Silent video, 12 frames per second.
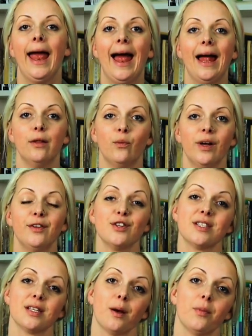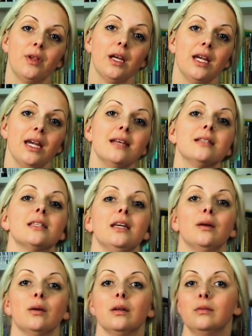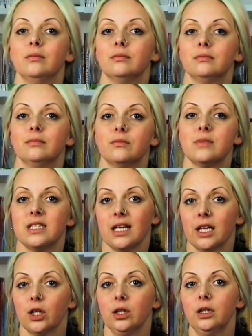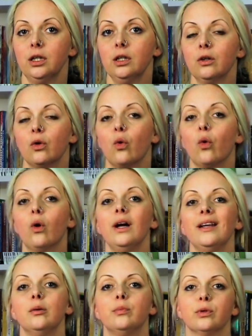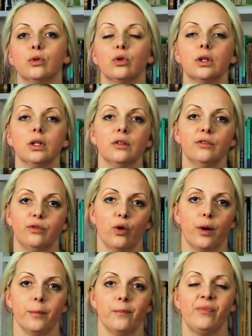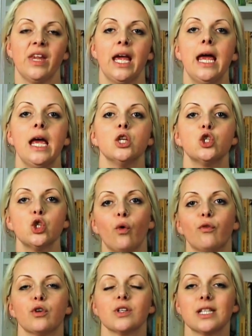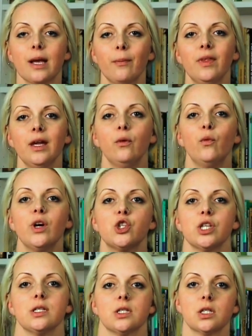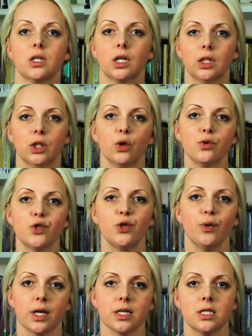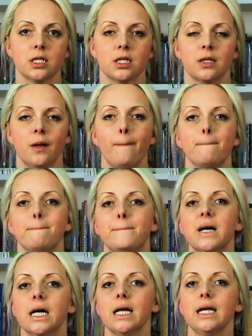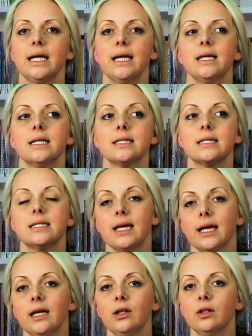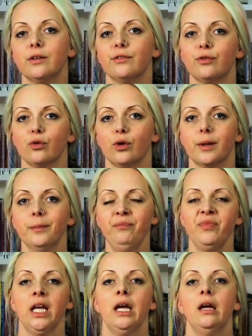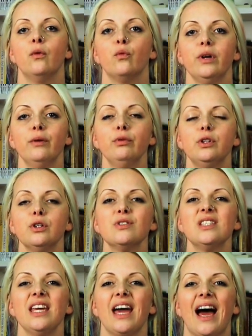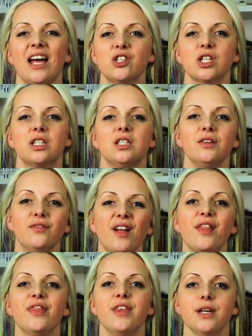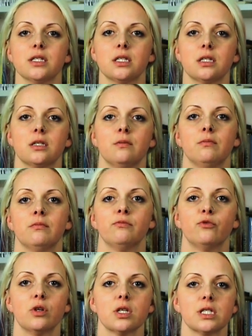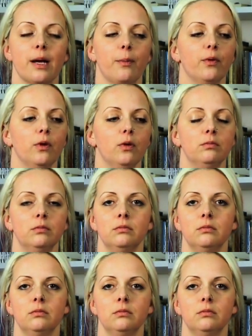and whether something is in singular or in plural form. So for something which is close to us but in singular form, we would use the adjective this. For example,